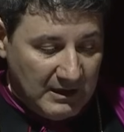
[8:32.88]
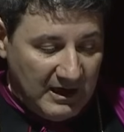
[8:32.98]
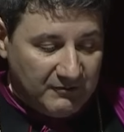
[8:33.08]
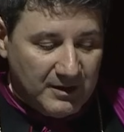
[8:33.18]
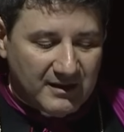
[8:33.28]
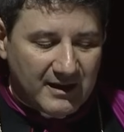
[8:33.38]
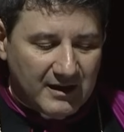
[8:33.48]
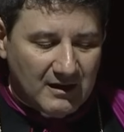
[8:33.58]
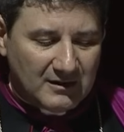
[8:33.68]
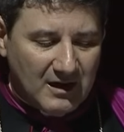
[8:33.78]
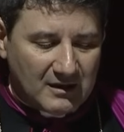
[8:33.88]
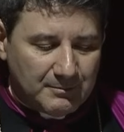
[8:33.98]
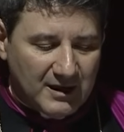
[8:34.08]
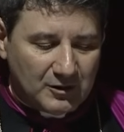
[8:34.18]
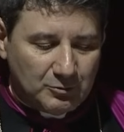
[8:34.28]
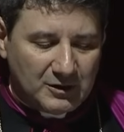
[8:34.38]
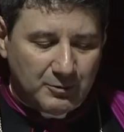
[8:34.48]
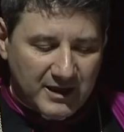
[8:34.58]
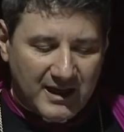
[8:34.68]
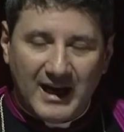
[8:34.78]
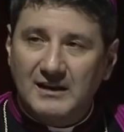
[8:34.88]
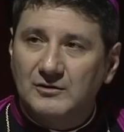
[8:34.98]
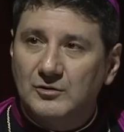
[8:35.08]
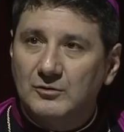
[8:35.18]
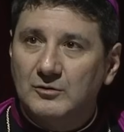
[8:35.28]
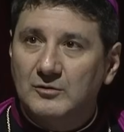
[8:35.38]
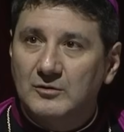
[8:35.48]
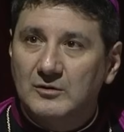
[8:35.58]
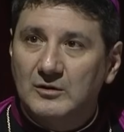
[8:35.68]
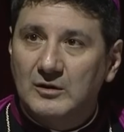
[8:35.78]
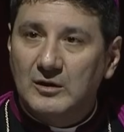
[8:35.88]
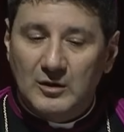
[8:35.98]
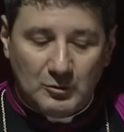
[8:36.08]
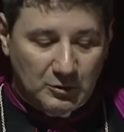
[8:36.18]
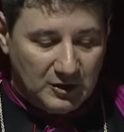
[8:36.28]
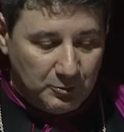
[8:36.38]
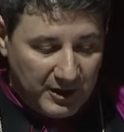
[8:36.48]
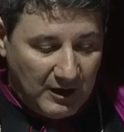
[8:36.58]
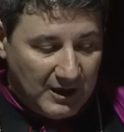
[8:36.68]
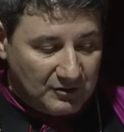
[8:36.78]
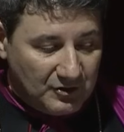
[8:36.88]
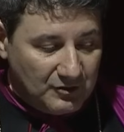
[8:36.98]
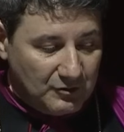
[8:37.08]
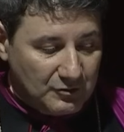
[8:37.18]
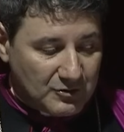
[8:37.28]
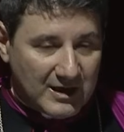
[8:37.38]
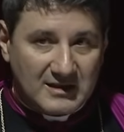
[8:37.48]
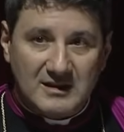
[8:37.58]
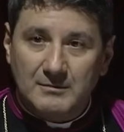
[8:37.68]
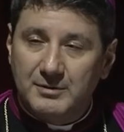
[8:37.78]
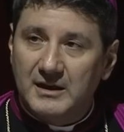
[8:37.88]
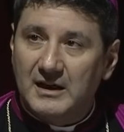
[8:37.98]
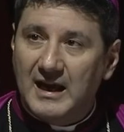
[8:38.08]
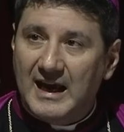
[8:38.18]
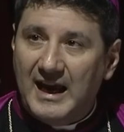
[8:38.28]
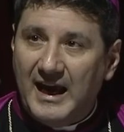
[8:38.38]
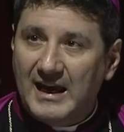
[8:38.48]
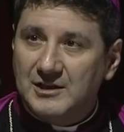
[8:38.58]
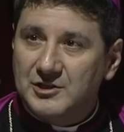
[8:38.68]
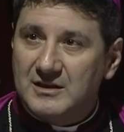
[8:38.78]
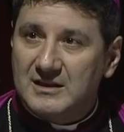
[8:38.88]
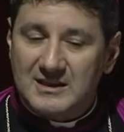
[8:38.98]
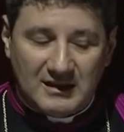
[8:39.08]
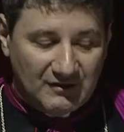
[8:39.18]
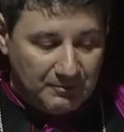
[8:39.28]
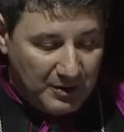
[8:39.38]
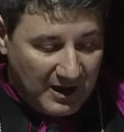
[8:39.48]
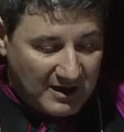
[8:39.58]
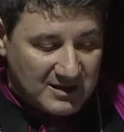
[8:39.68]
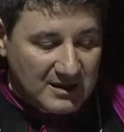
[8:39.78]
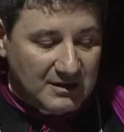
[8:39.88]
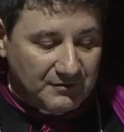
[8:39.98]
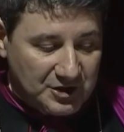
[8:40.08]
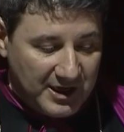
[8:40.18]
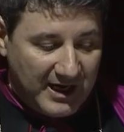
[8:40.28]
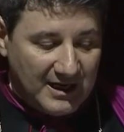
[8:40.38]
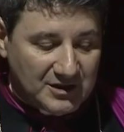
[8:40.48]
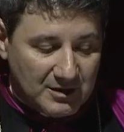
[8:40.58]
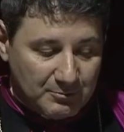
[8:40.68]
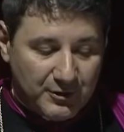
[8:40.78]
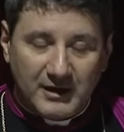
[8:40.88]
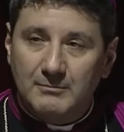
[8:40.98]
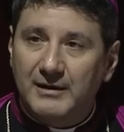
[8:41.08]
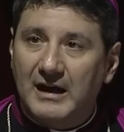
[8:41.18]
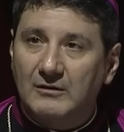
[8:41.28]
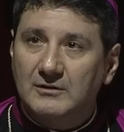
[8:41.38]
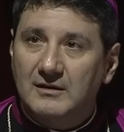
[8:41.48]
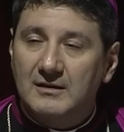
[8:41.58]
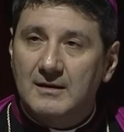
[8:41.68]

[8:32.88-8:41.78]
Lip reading: I've been thinking a lot about what we can do, what we ought to do, so as to be agents of positive change and bring about